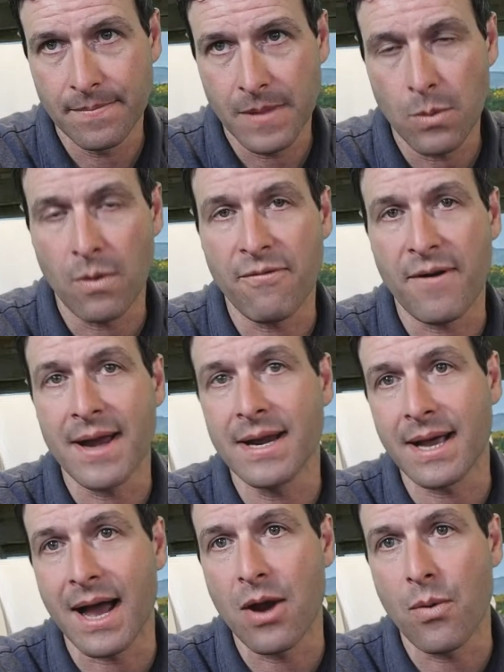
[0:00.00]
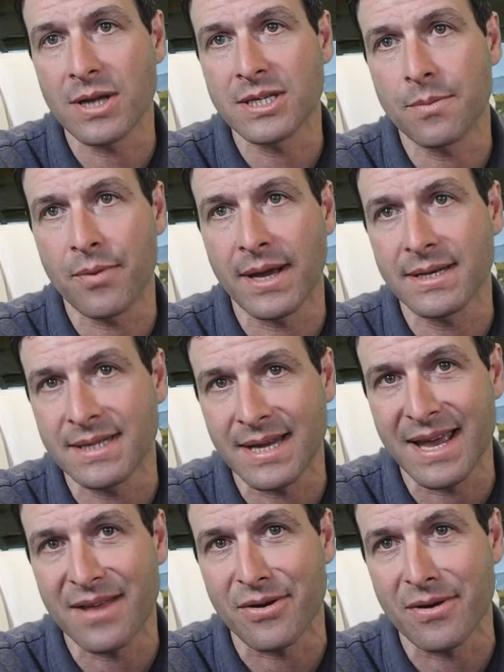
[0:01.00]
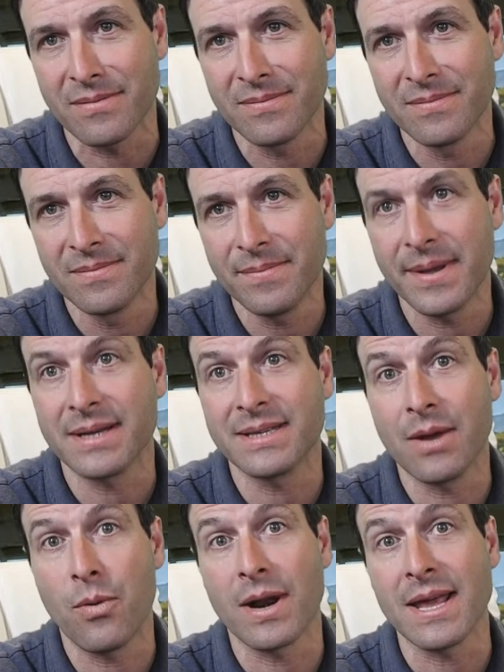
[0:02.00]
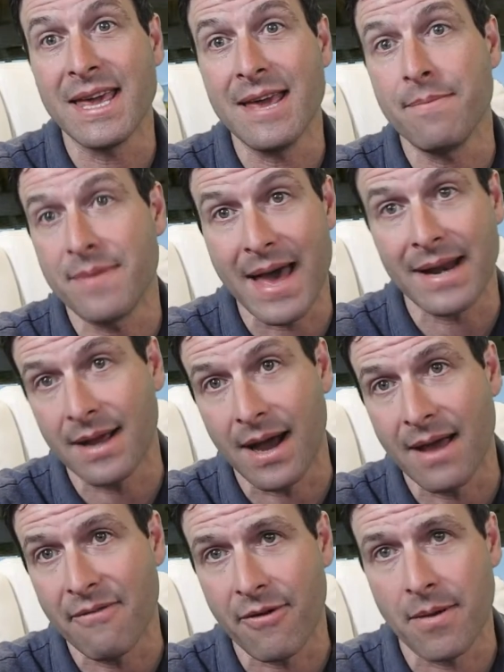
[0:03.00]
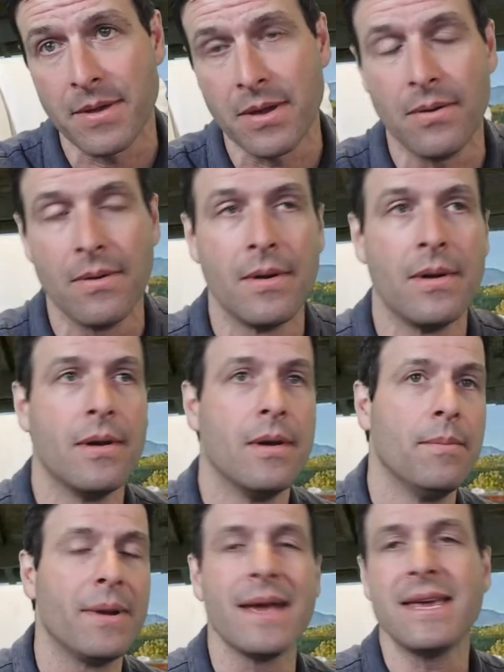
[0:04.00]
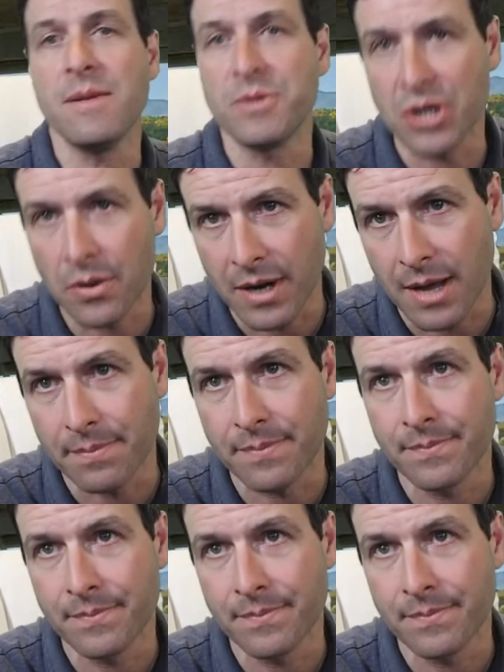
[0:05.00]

You won't find a guy who wants to bring us together because they want to keep that guy from you. But I keep showing up.